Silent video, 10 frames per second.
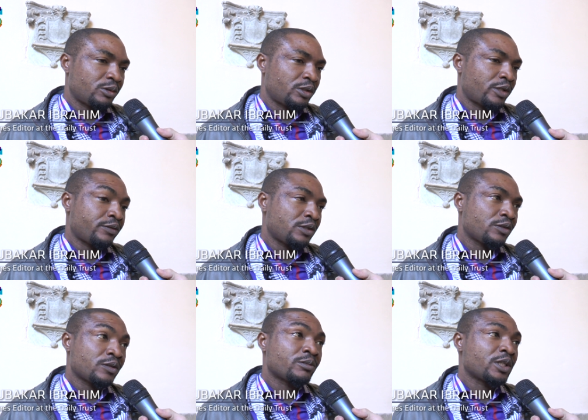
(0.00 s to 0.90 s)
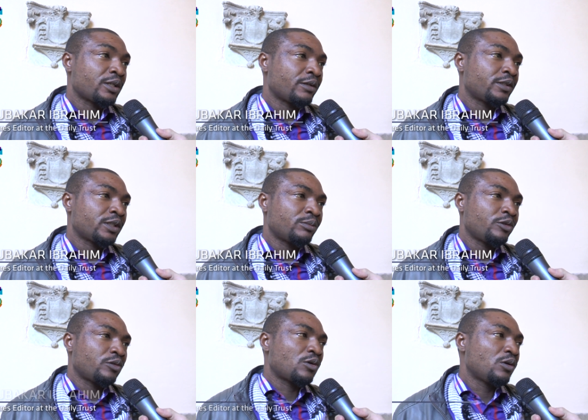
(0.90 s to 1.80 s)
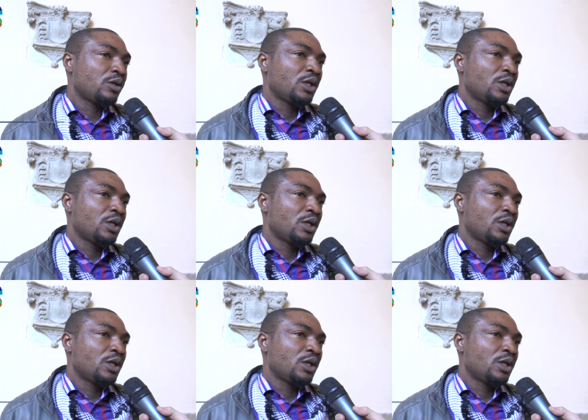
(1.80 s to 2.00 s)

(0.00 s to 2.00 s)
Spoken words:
refugees from South Africa before.